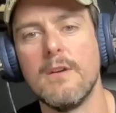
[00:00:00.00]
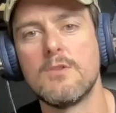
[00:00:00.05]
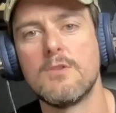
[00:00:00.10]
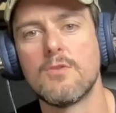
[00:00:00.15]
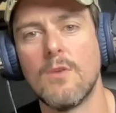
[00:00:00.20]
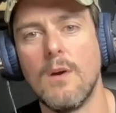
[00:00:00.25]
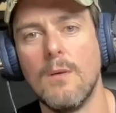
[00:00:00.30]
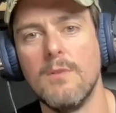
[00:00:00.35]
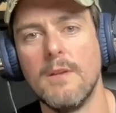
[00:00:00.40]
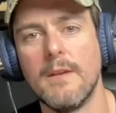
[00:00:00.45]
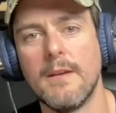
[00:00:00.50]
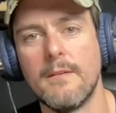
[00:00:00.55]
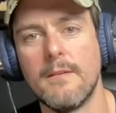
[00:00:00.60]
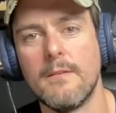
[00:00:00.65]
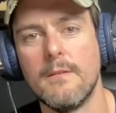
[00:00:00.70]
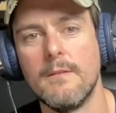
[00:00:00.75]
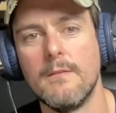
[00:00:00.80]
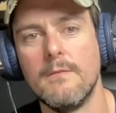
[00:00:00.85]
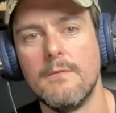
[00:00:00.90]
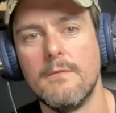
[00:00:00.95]

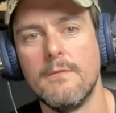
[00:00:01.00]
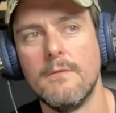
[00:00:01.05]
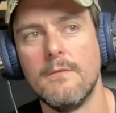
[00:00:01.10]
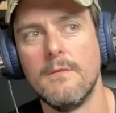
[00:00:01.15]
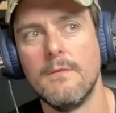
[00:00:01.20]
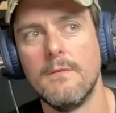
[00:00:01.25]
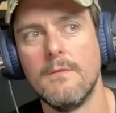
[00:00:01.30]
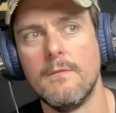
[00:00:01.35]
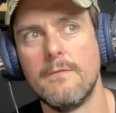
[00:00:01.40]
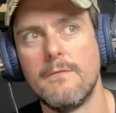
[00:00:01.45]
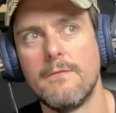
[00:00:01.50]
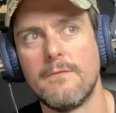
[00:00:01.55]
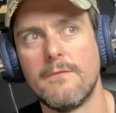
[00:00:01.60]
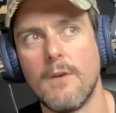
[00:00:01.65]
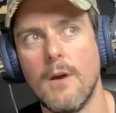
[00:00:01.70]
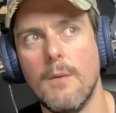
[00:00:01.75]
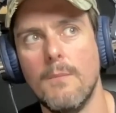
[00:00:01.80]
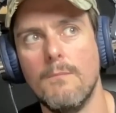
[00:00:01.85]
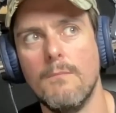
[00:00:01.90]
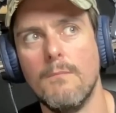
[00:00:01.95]
troubling
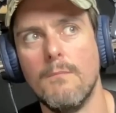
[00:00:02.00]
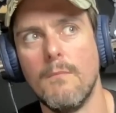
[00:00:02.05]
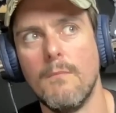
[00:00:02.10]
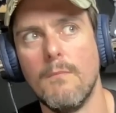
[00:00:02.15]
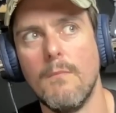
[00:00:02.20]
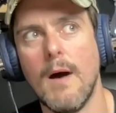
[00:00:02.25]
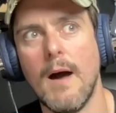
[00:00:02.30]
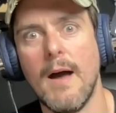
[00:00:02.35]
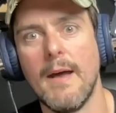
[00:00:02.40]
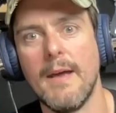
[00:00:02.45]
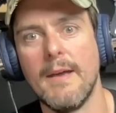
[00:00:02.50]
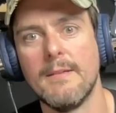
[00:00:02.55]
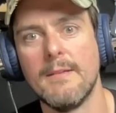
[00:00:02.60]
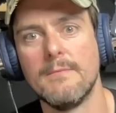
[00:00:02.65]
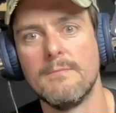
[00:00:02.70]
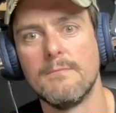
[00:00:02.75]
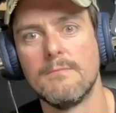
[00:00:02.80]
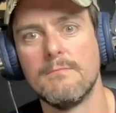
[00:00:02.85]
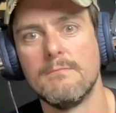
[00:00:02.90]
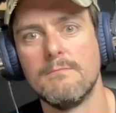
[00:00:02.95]
from my
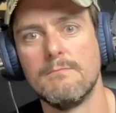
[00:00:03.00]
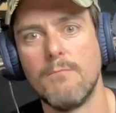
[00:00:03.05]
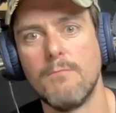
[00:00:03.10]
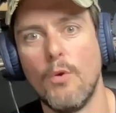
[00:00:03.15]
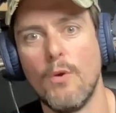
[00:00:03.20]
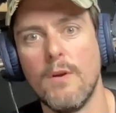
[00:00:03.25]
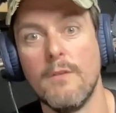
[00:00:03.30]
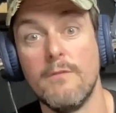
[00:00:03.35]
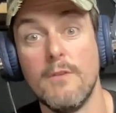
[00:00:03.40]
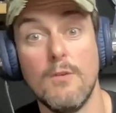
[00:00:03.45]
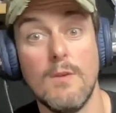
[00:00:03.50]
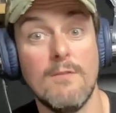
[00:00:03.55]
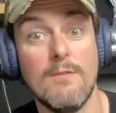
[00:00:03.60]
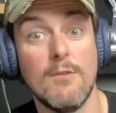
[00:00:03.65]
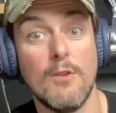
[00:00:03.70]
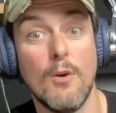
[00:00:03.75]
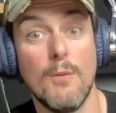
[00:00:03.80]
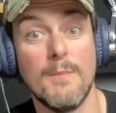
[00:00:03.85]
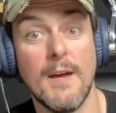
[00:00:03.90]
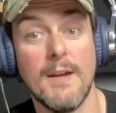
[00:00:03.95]
point of view,
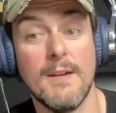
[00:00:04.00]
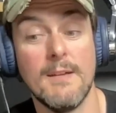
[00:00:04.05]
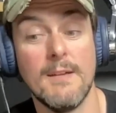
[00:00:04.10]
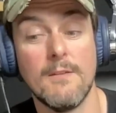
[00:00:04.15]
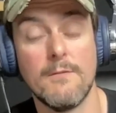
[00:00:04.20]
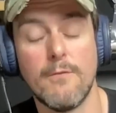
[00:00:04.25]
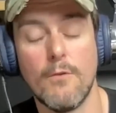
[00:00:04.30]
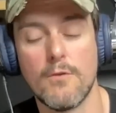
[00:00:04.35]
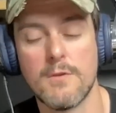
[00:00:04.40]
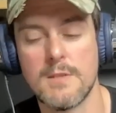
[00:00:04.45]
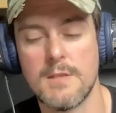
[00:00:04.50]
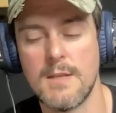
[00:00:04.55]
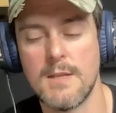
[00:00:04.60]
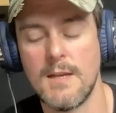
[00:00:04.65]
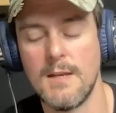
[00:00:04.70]
even though I'm not in the forces anymore.